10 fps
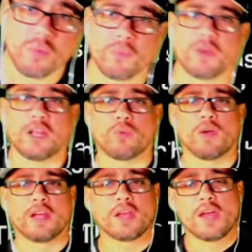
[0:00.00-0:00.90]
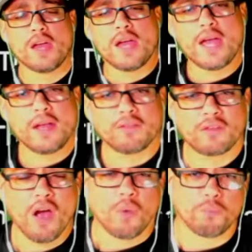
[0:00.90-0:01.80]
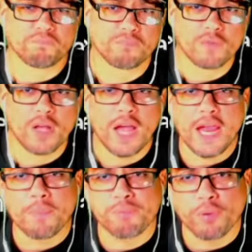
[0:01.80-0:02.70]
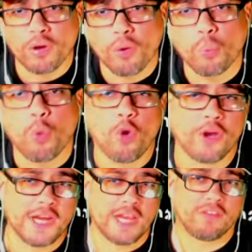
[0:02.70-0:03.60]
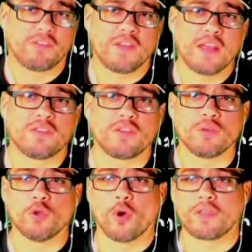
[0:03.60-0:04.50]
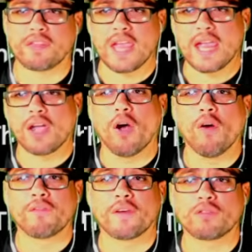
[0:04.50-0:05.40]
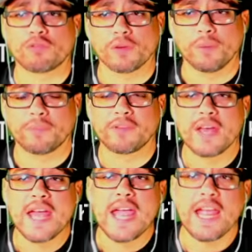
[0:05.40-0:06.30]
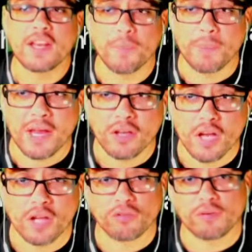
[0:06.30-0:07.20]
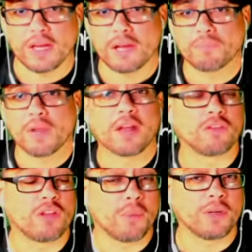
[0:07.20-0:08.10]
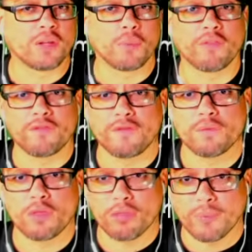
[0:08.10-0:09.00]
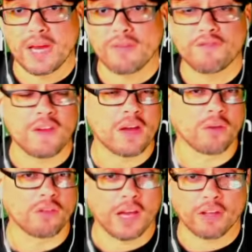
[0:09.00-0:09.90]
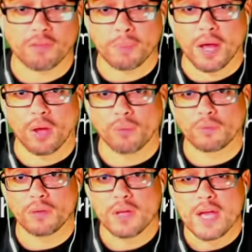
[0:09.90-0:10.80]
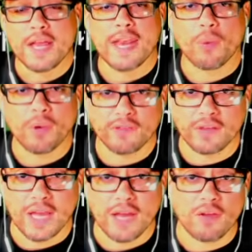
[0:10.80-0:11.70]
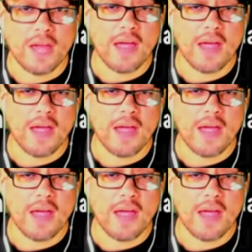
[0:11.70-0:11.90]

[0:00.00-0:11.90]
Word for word: one really quick. So, a brutal warning sent to North Korea over troops in the Bear Country as W W three fears explode. Now, once again, you